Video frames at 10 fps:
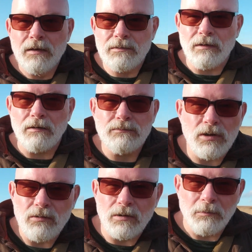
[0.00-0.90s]
So I'll
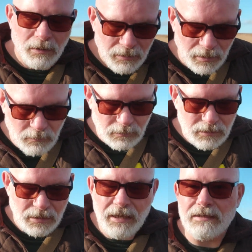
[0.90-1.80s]
talk about that
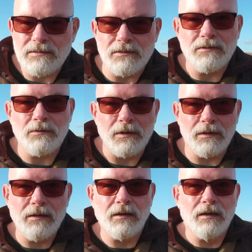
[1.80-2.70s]
once I get to
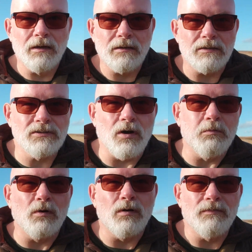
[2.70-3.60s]
the
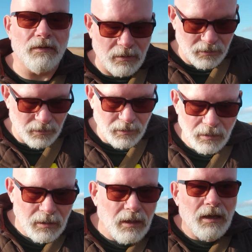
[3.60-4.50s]
top over there.
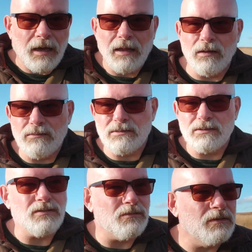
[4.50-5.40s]
It looks
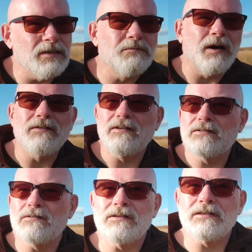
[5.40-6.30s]
as though this path
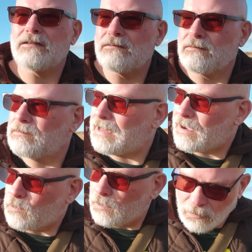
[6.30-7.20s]
is going to
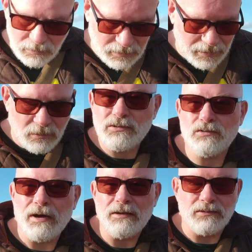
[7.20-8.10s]
now take us
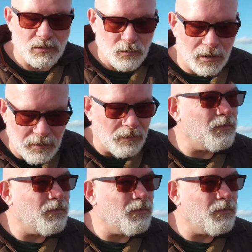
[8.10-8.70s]
straight to it.